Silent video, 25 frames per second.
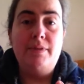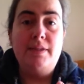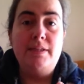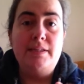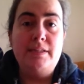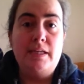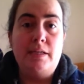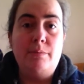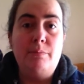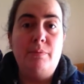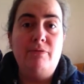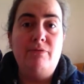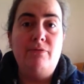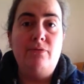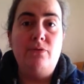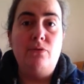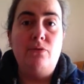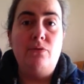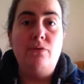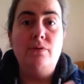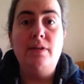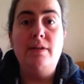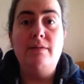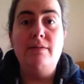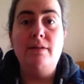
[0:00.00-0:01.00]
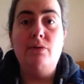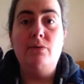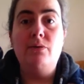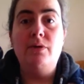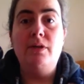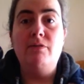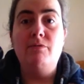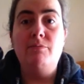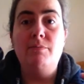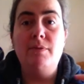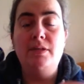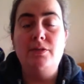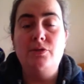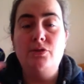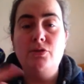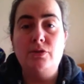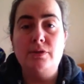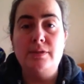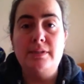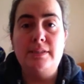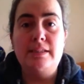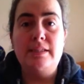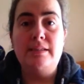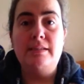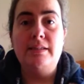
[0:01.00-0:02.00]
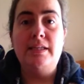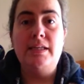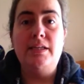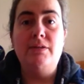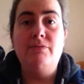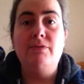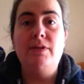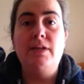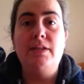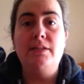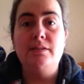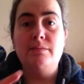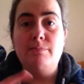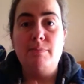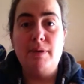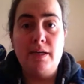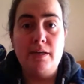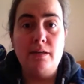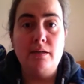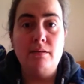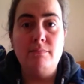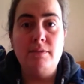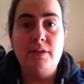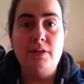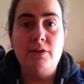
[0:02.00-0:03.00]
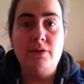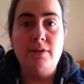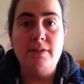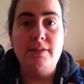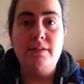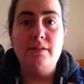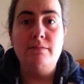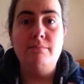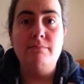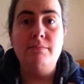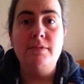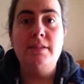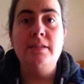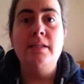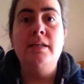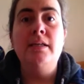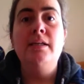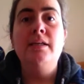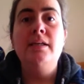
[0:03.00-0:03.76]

the day before, and then that will give me a chance in the evening to pack up the items,